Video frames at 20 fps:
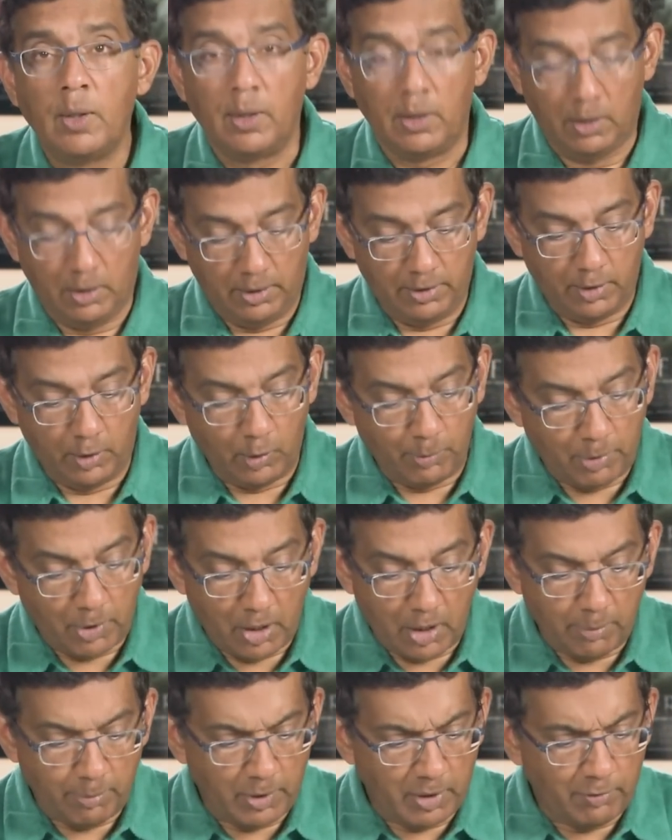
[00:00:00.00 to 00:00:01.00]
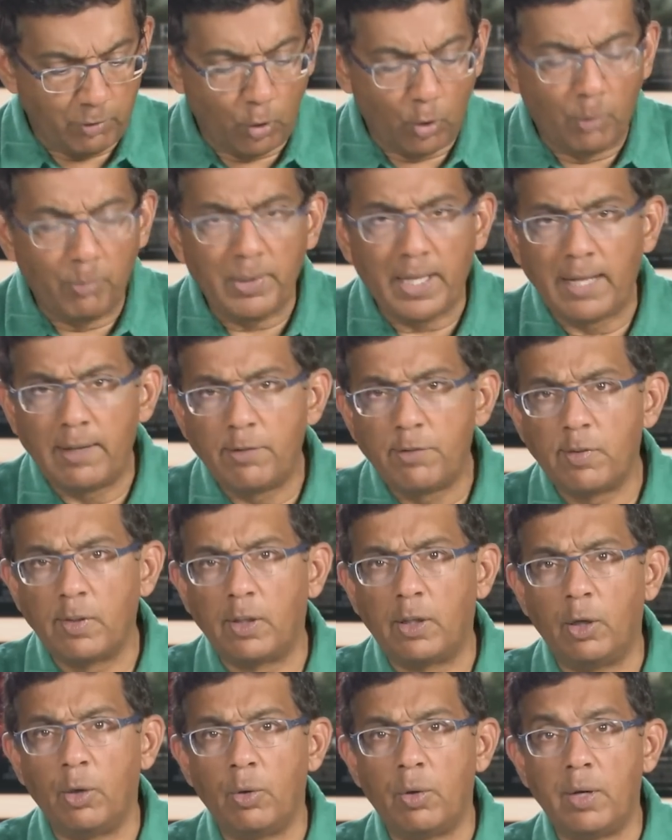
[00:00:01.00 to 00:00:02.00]
uh, the Department of Homeland
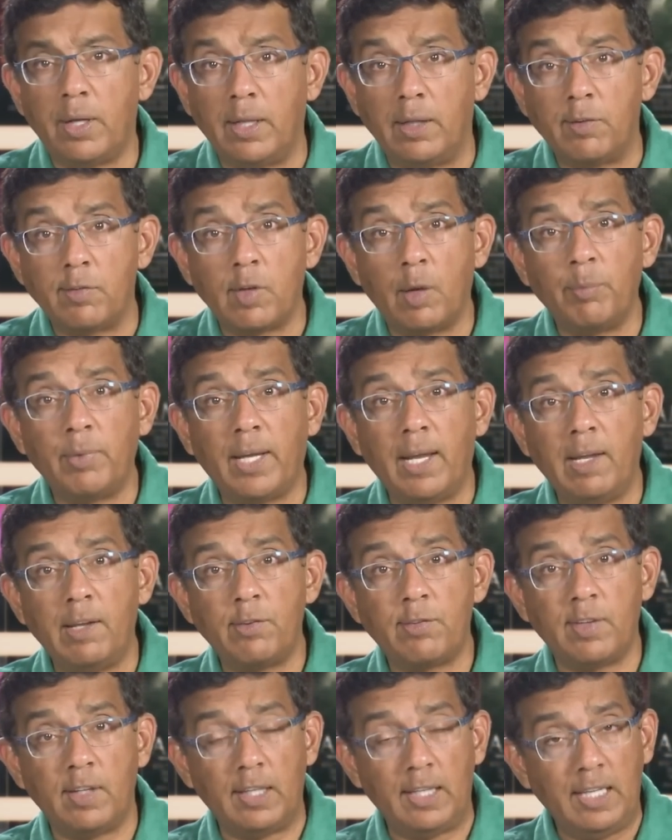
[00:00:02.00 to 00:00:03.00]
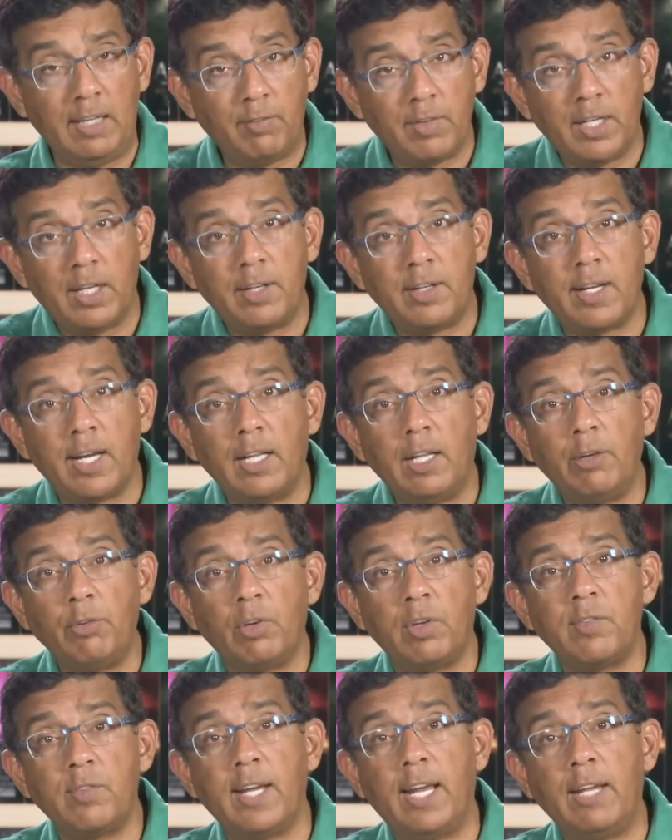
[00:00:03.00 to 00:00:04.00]
Security, in some cases, even
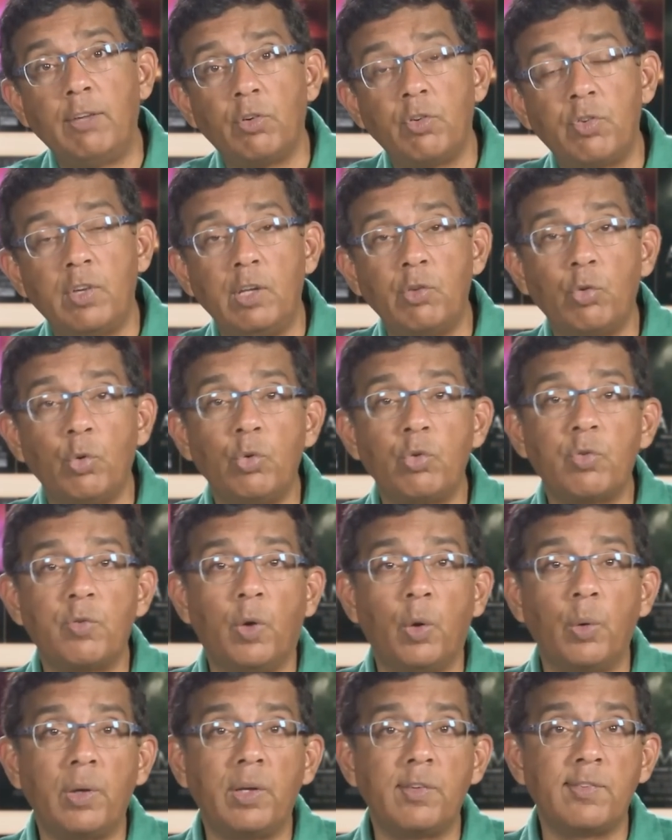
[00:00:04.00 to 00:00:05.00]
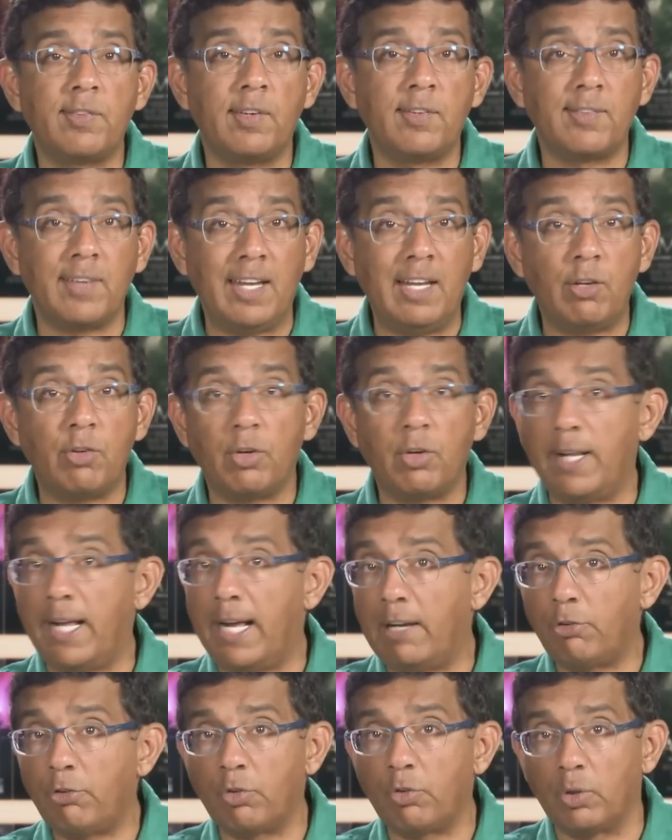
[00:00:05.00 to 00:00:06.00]
intelligence agencies whose focus is
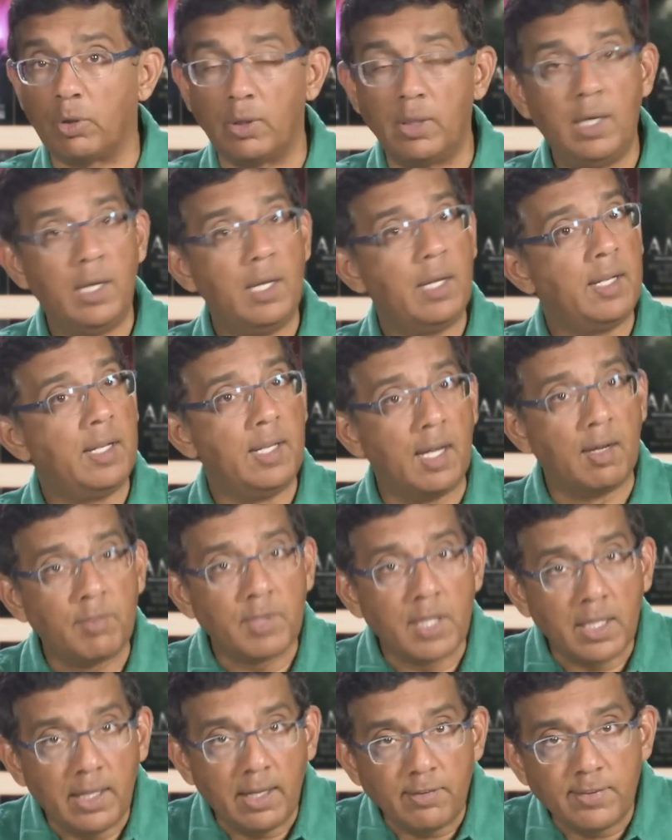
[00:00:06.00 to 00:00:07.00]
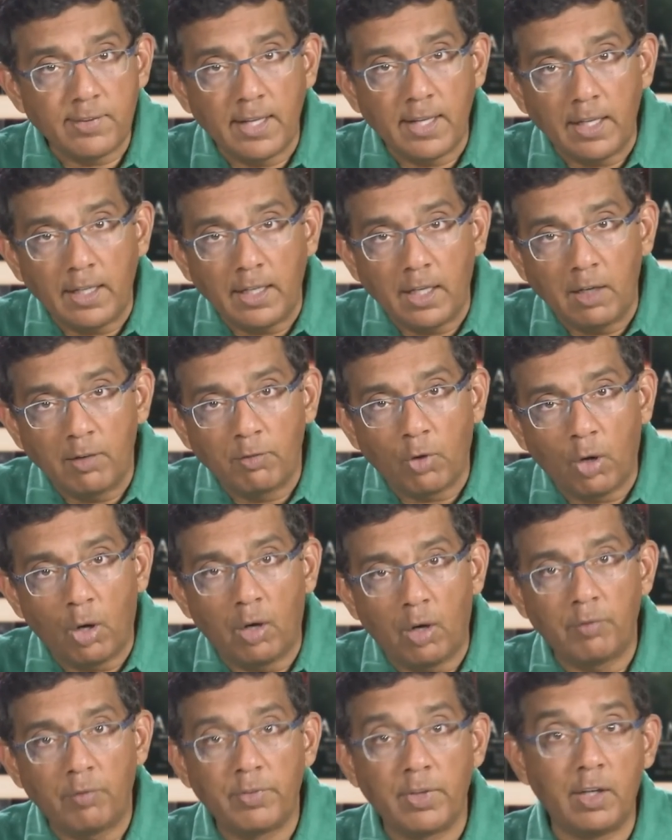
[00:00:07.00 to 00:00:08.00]
international, nevertheless getting
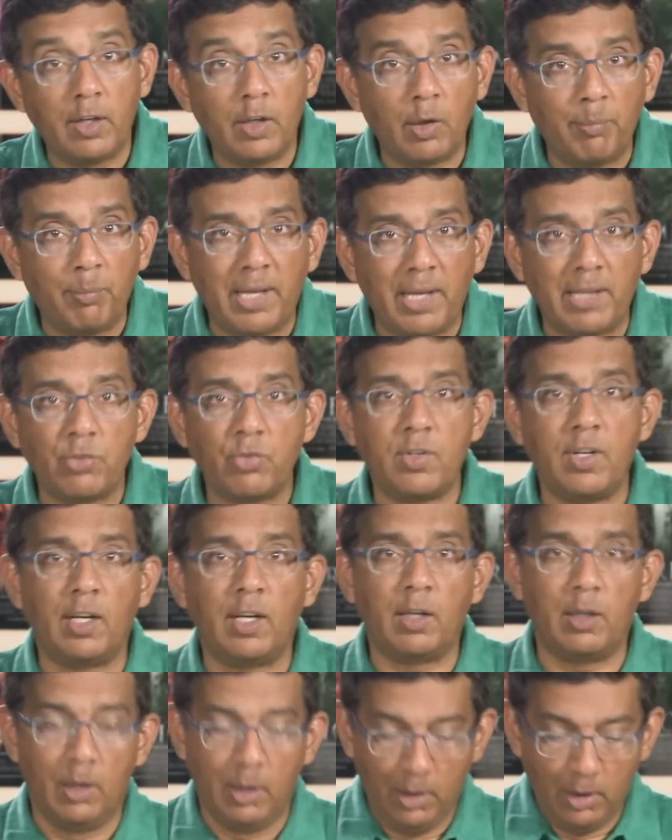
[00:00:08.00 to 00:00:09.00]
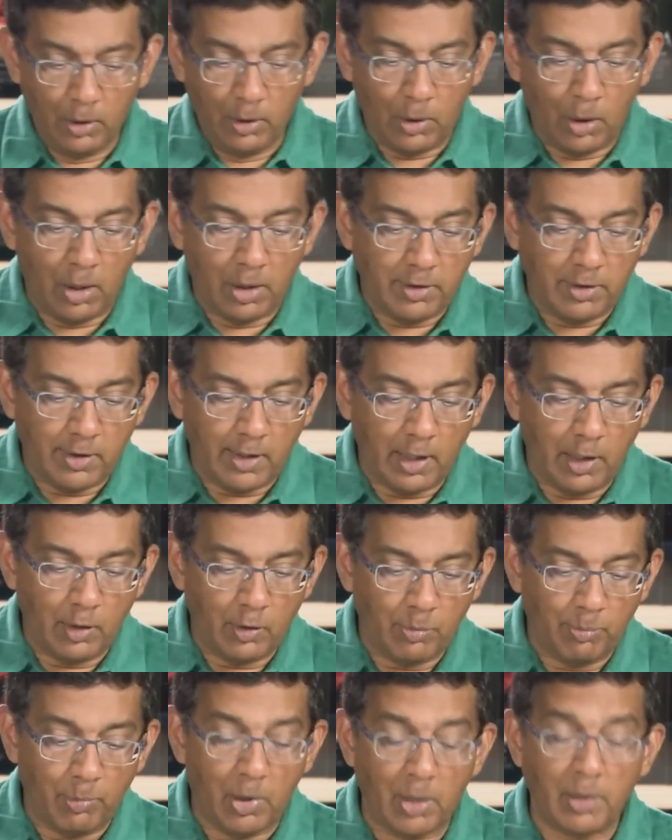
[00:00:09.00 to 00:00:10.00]
involved in domestic
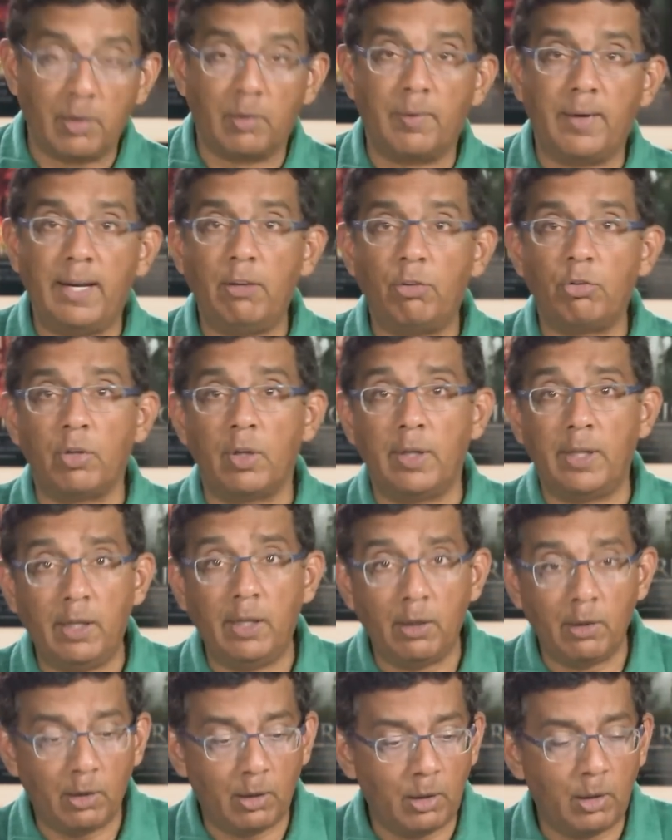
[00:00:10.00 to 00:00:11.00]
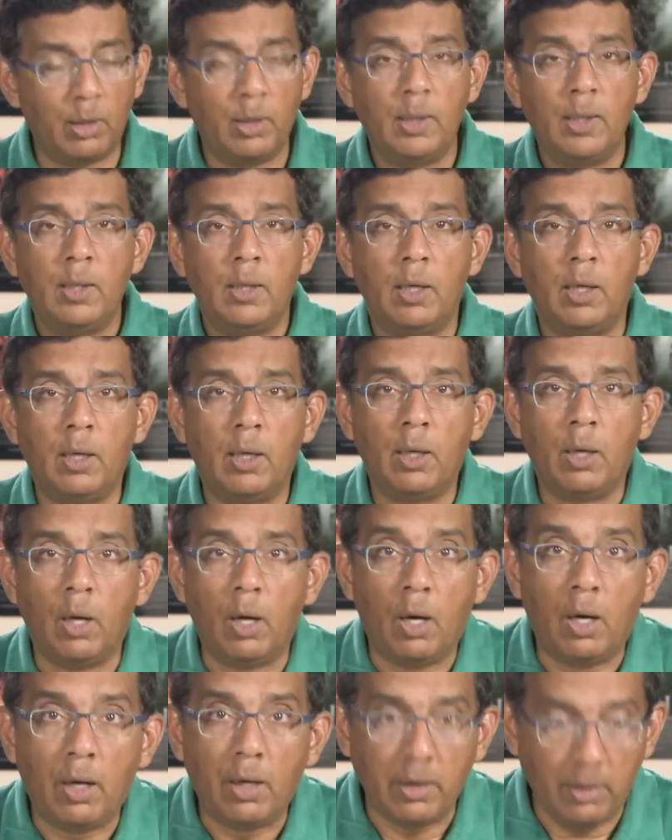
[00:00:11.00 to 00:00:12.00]
content moderation here uh,
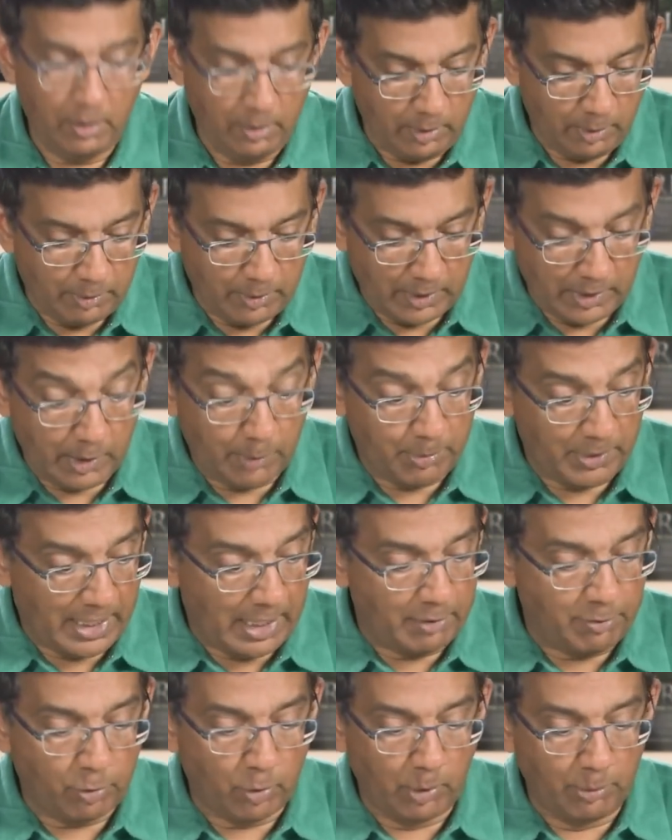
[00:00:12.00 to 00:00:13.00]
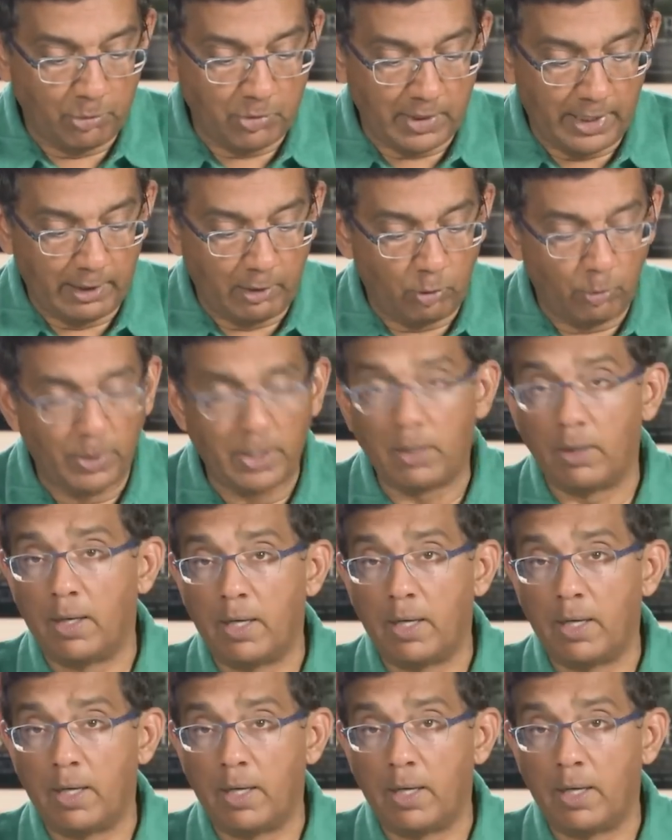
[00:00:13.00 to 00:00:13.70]
on the platforms like Twitter.